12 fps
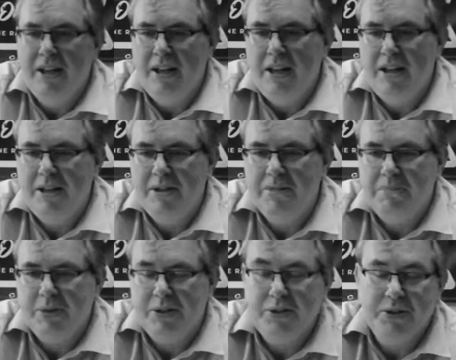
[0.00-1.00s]

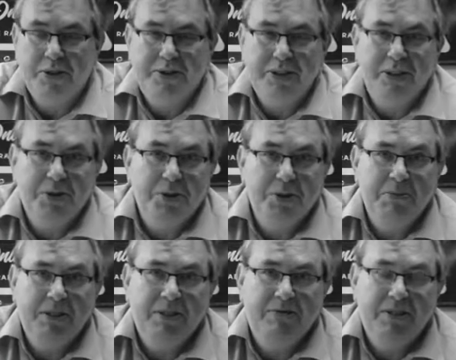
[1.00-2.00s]
But of course he is
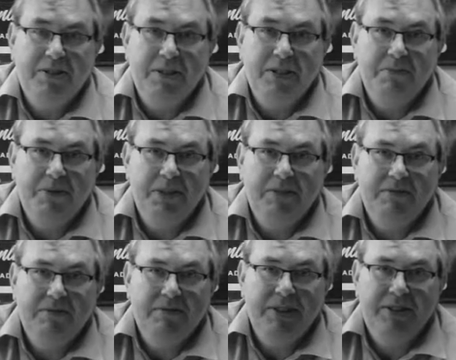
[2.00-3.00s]
ultimately redeemed in
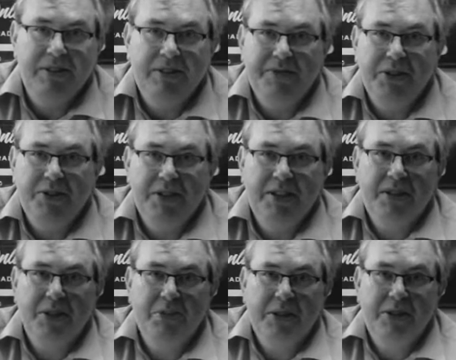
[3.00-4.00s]
Return of the
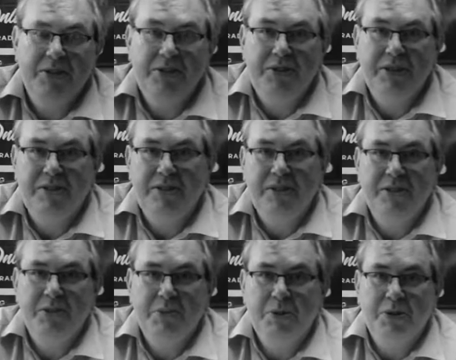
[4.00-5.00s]
Jedi when he suddenly turns
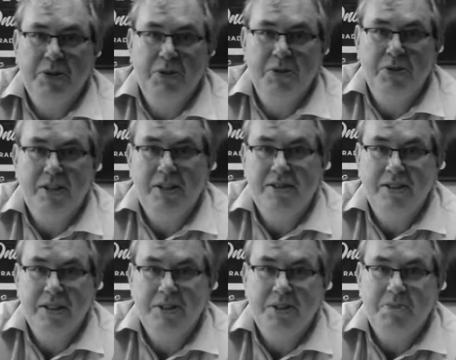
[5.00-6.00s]
into one of the good guys and
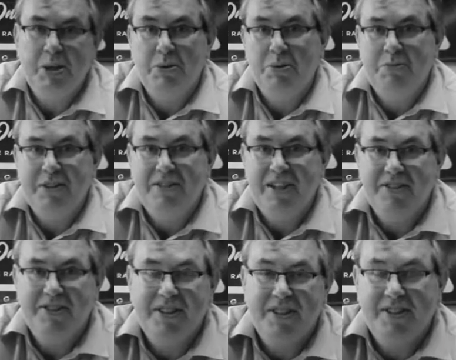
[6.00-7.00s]
gets to blow up the Death
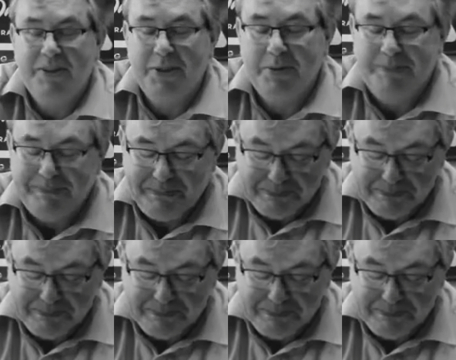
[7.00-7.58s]
Star. So,